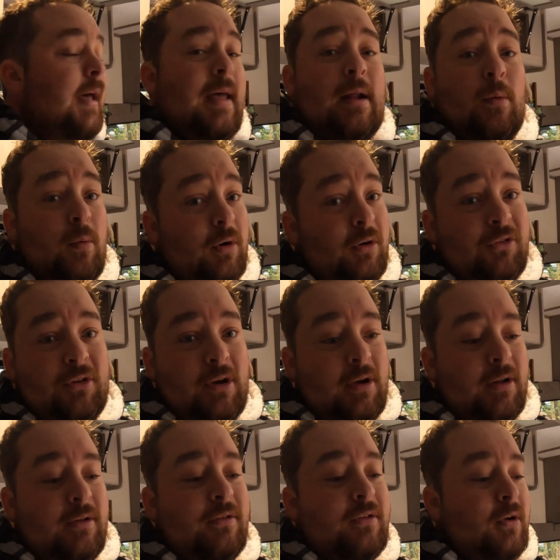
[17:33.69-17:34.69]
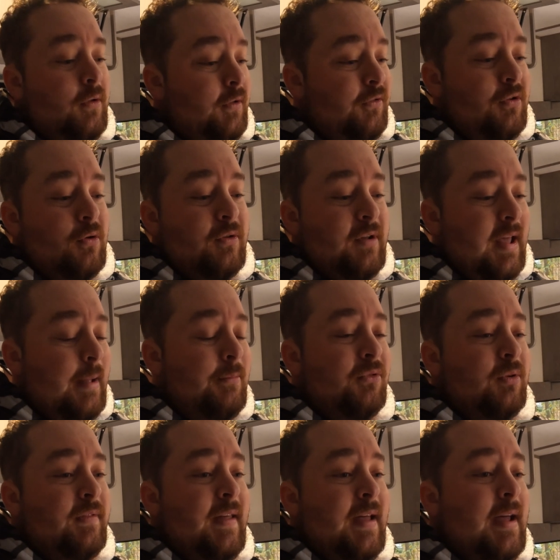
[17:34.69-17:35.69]
And it works good, so there's no
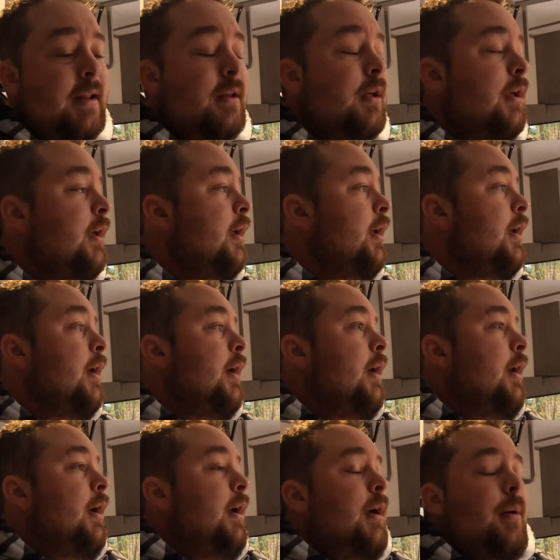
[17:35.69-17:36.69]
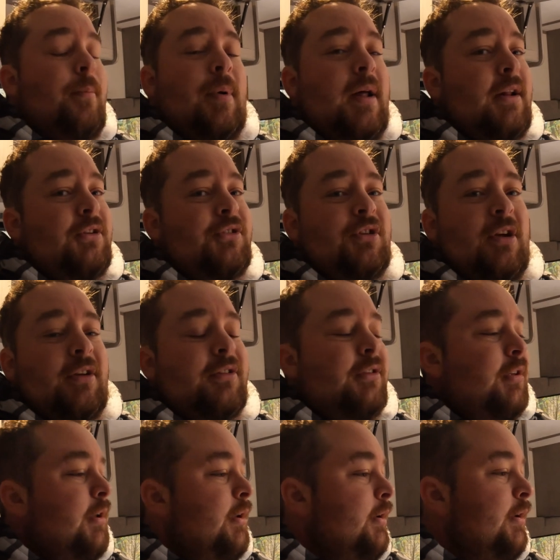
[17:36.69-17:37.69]
damage with that. But it's
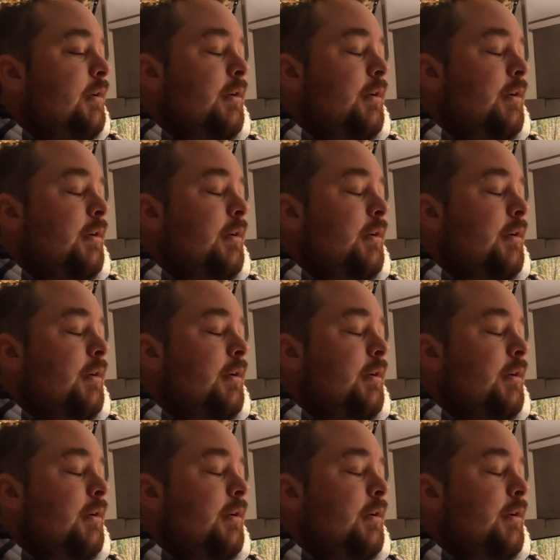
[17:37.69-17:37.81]
just...